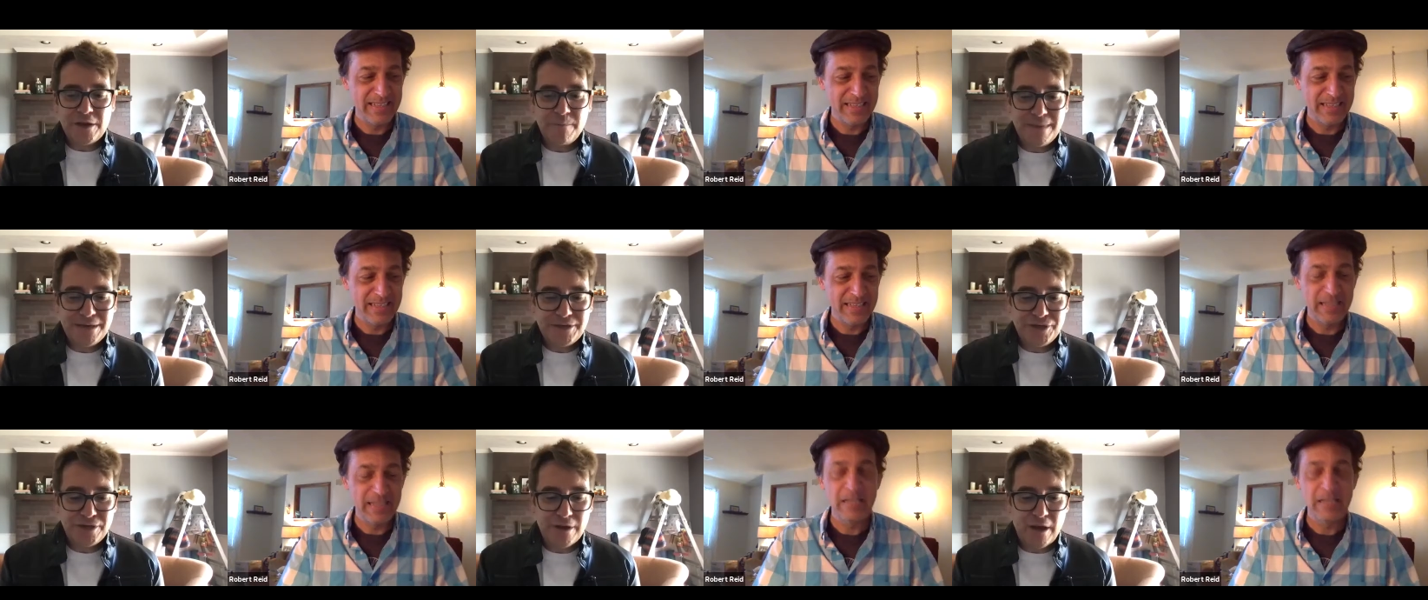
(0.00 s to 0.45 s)
Speaker 1: you
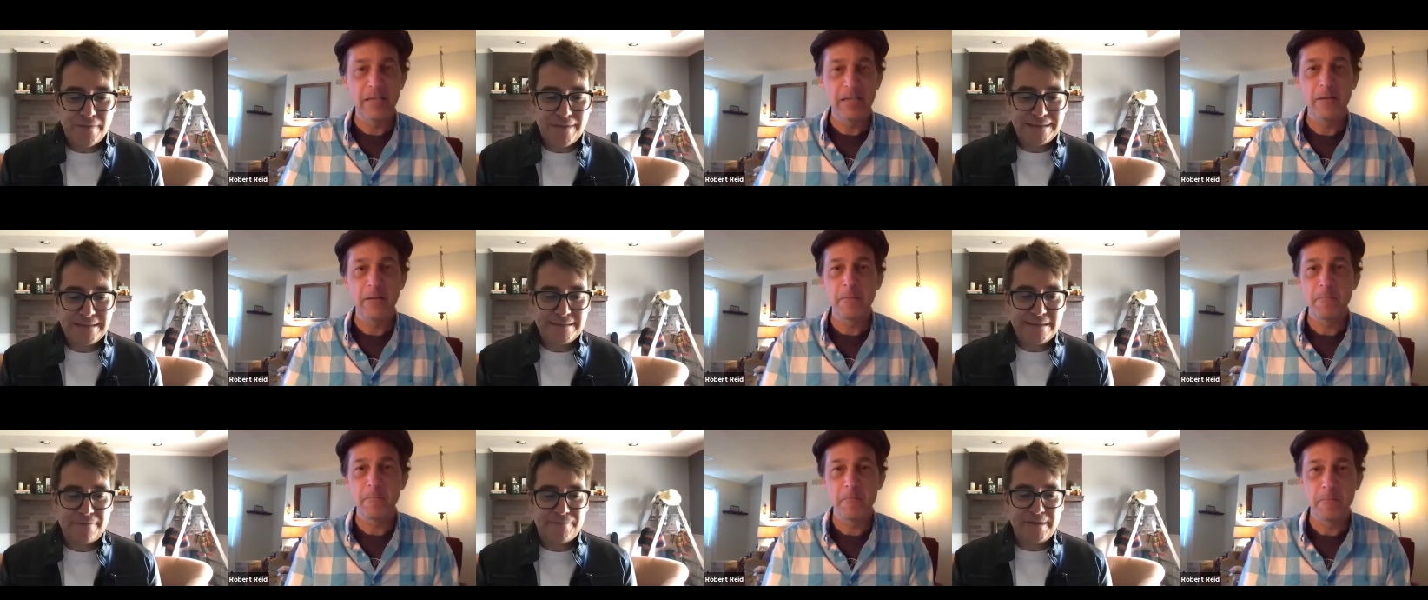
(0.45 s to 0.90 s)
mentioned all that
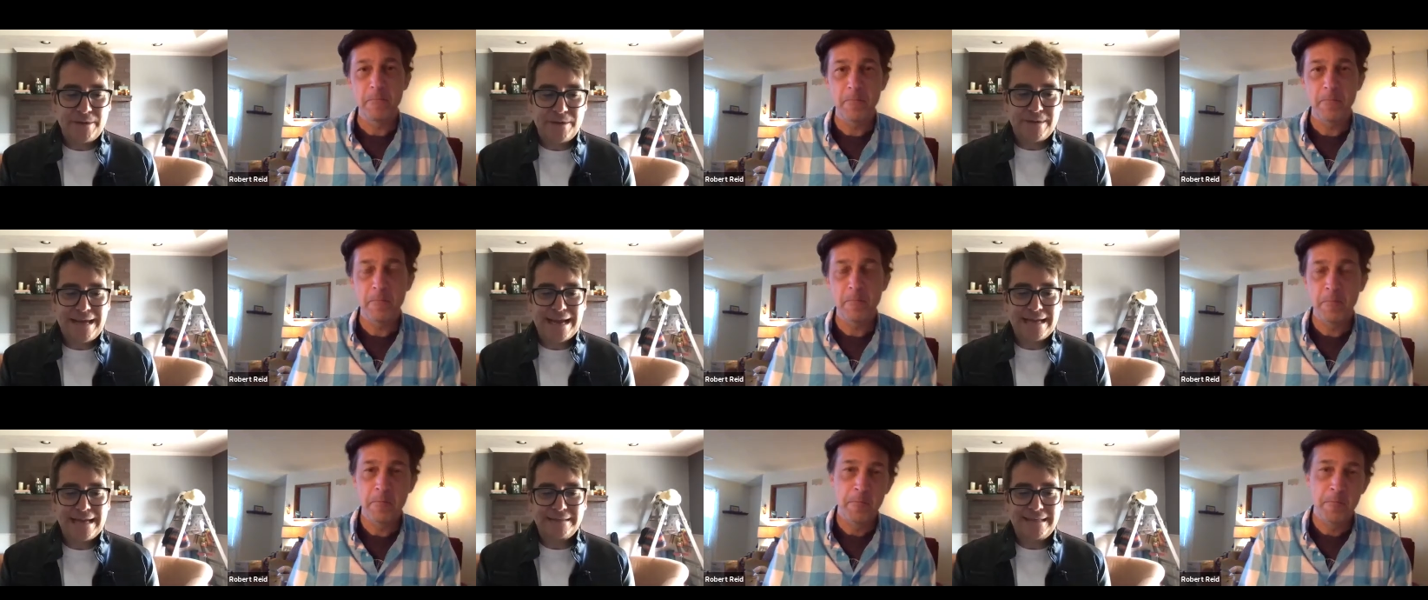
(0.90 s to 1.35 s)
stuff that you
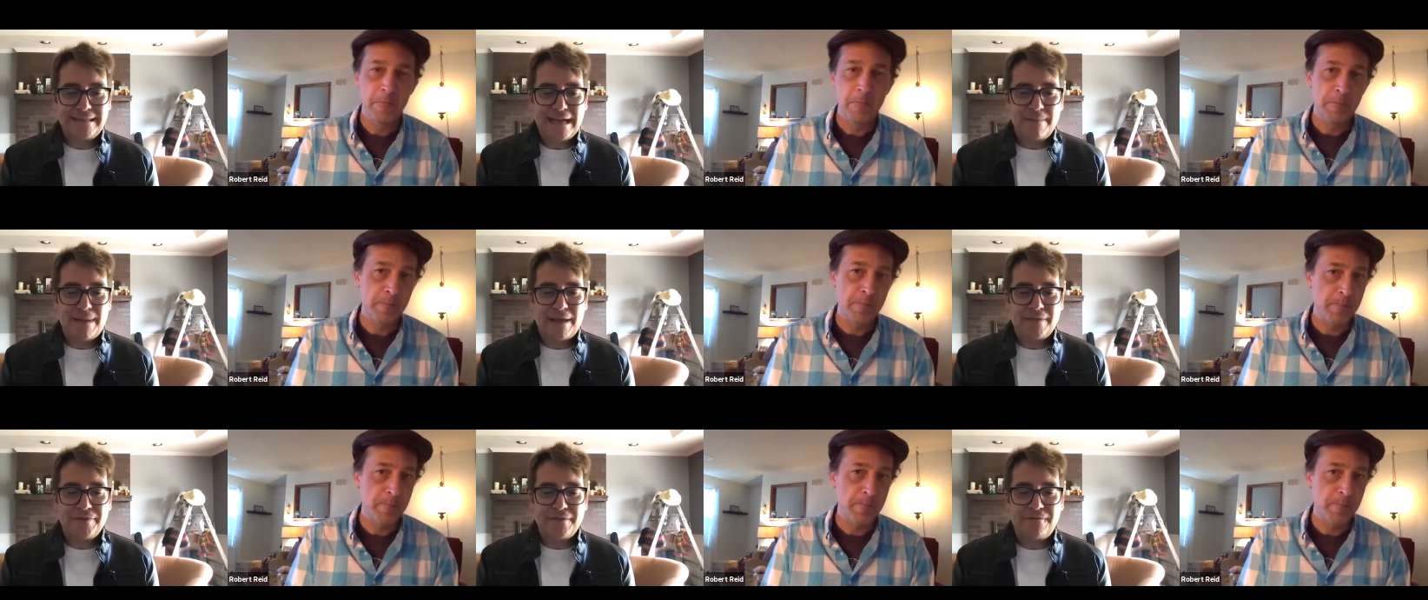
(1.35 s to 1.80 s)
can't say
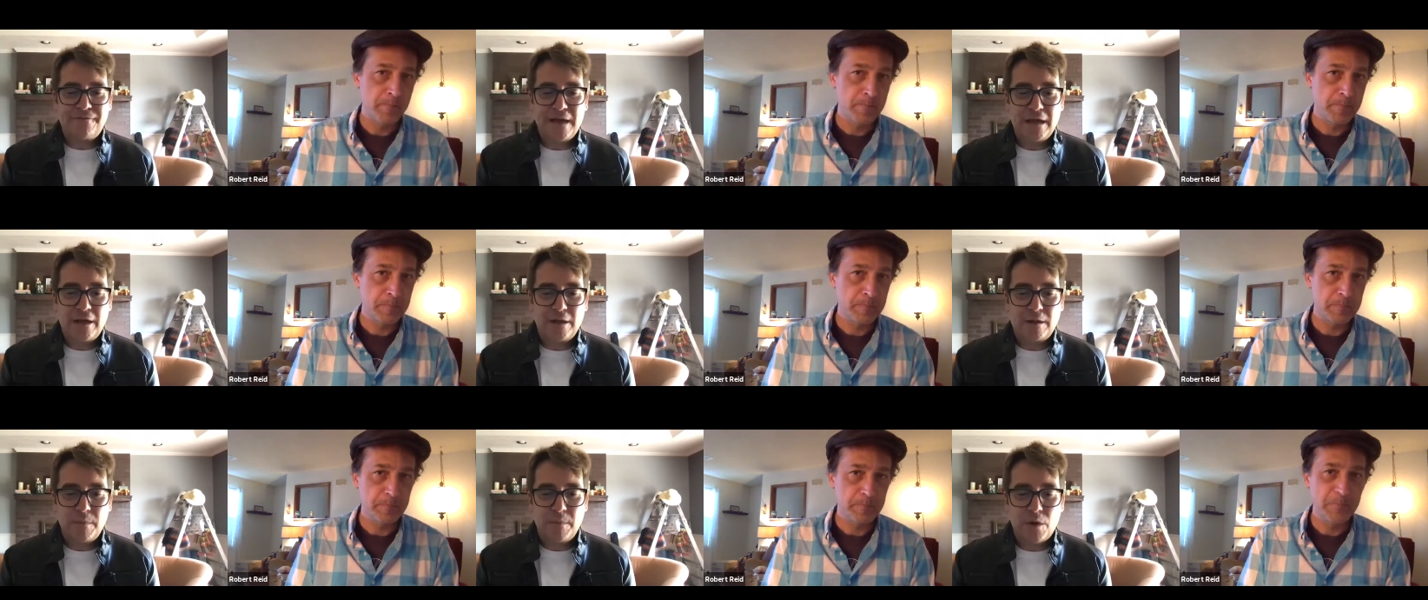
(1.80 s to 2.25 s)
about the
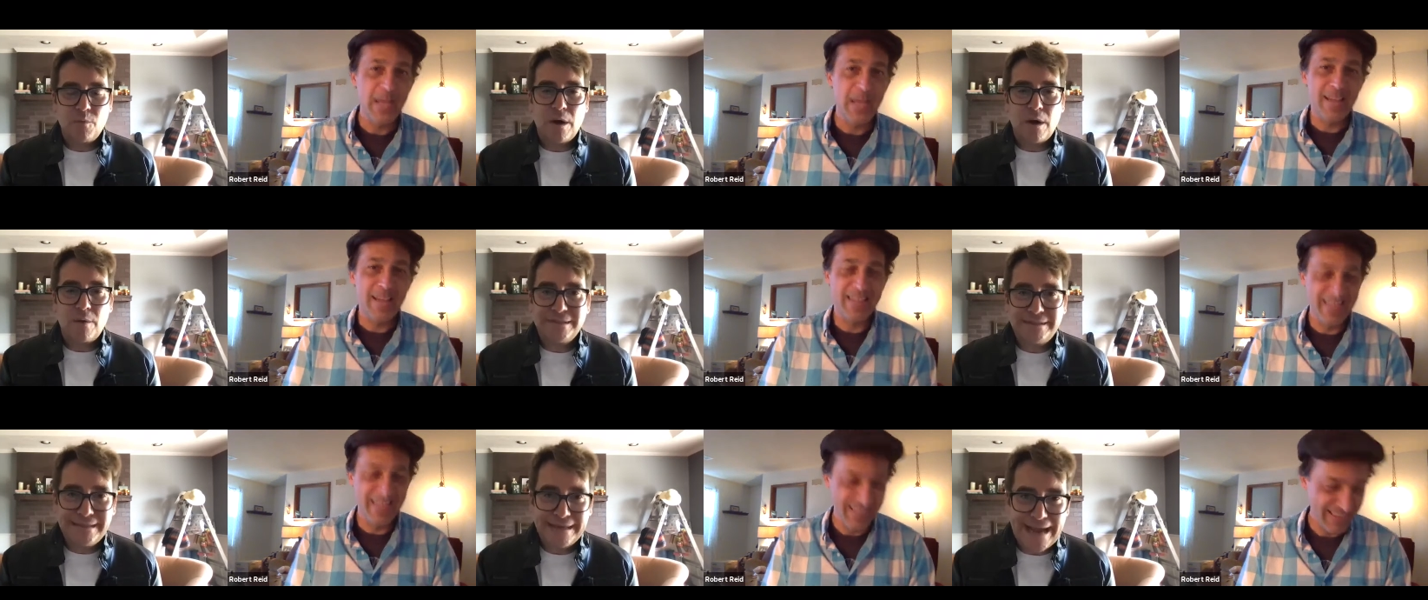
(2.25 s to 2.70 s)
film, what
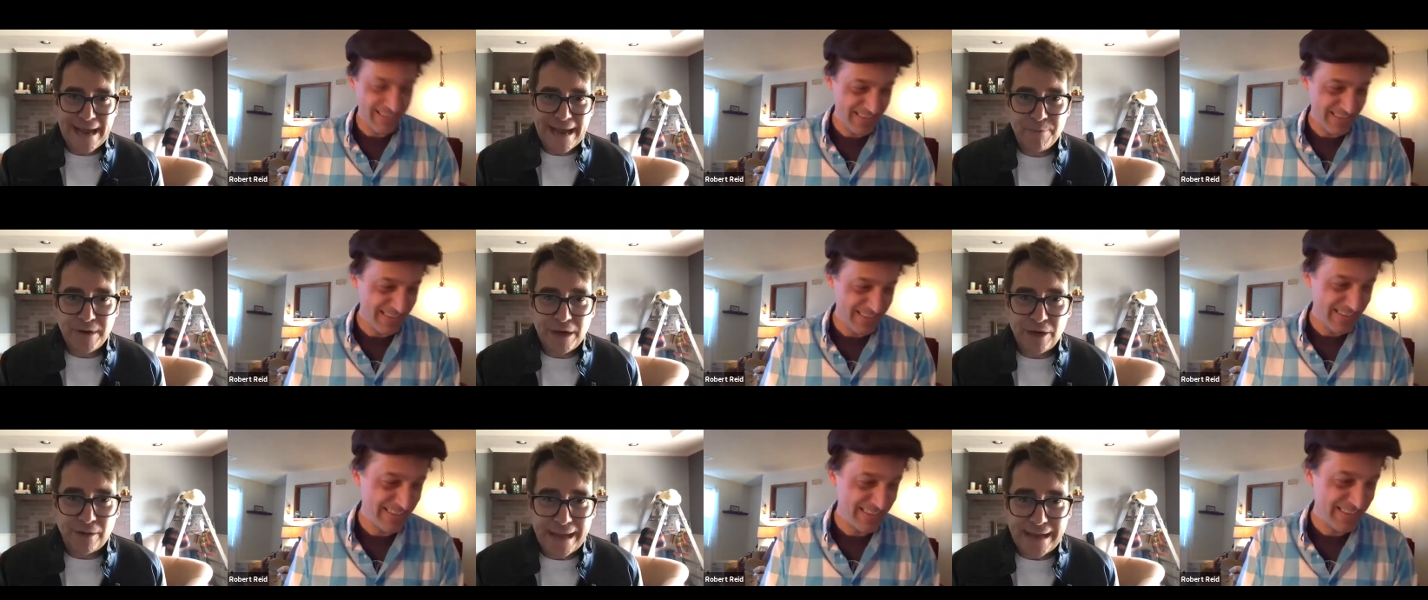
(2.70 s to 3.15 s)
was
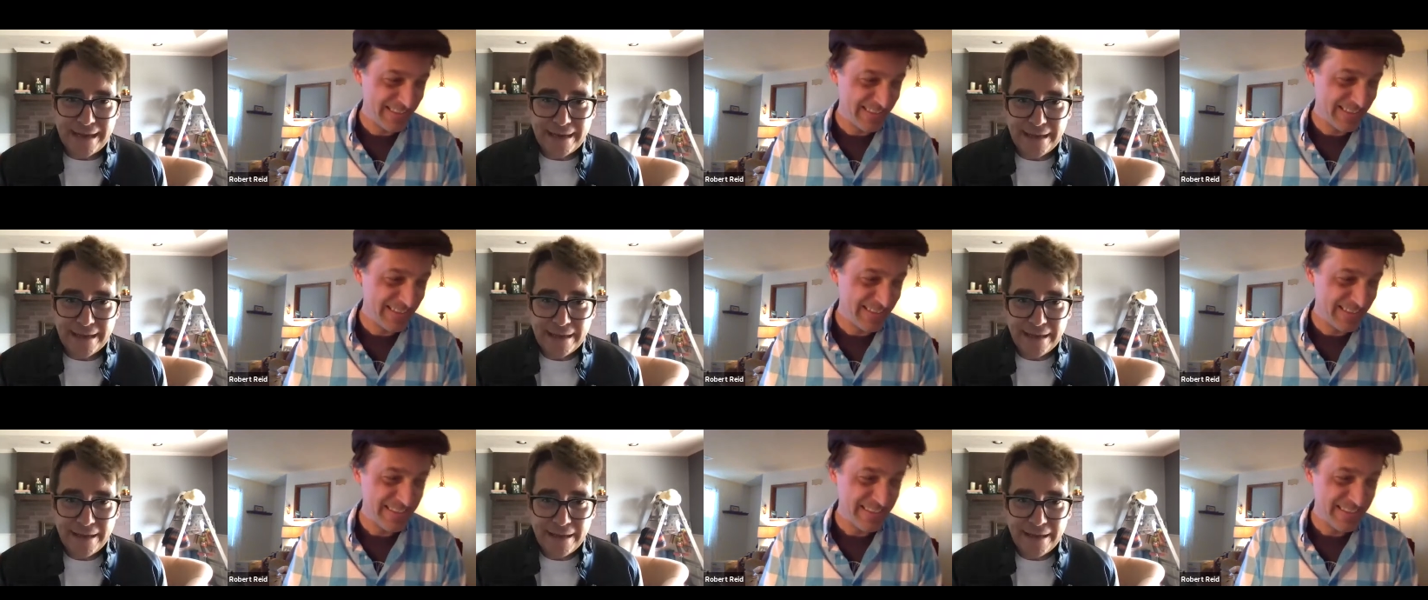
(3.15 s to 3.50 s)
DiCaprio like?